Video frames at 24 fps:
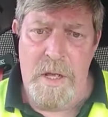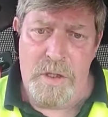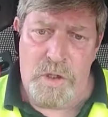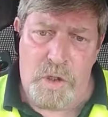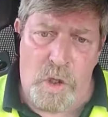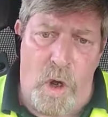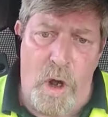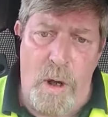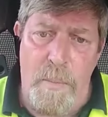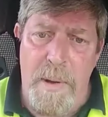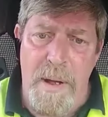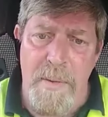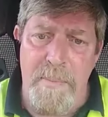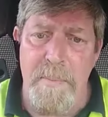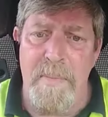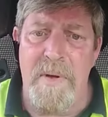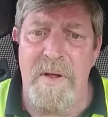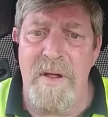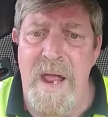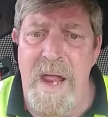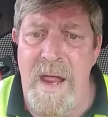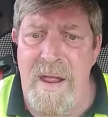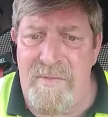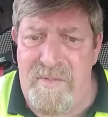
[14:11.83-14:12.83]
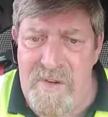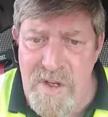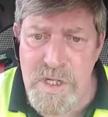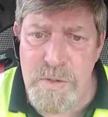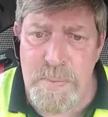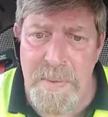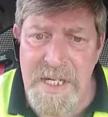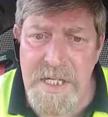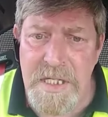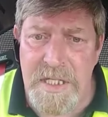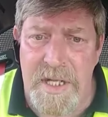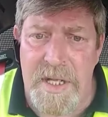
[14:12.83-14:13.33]
Talk about uh, First
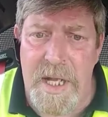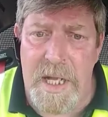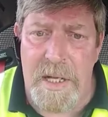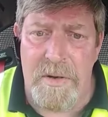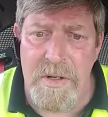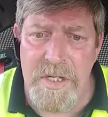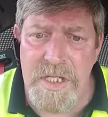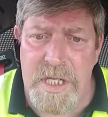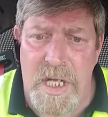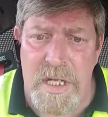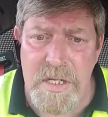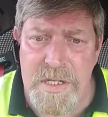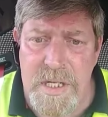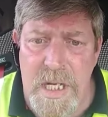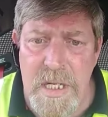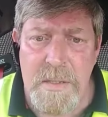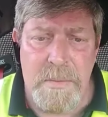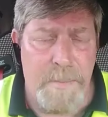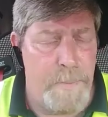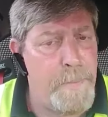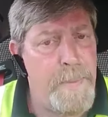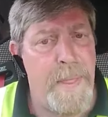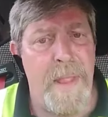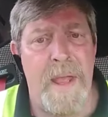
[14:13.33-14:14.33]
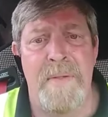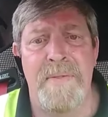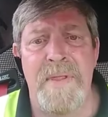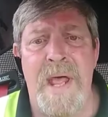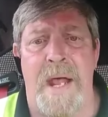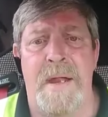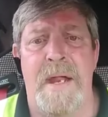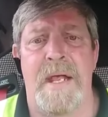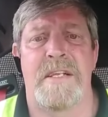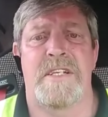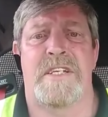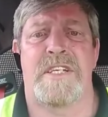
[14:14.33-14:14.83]
Minister Nicola Sturgeon,
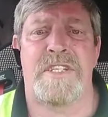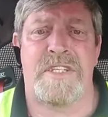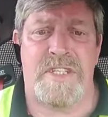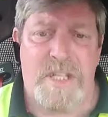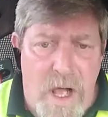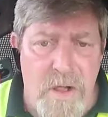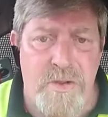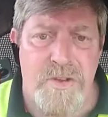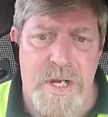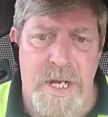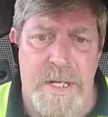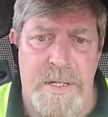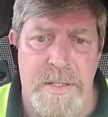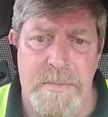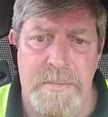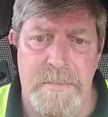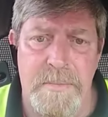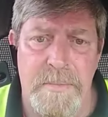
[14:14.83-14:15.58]
then it's Sturgeon.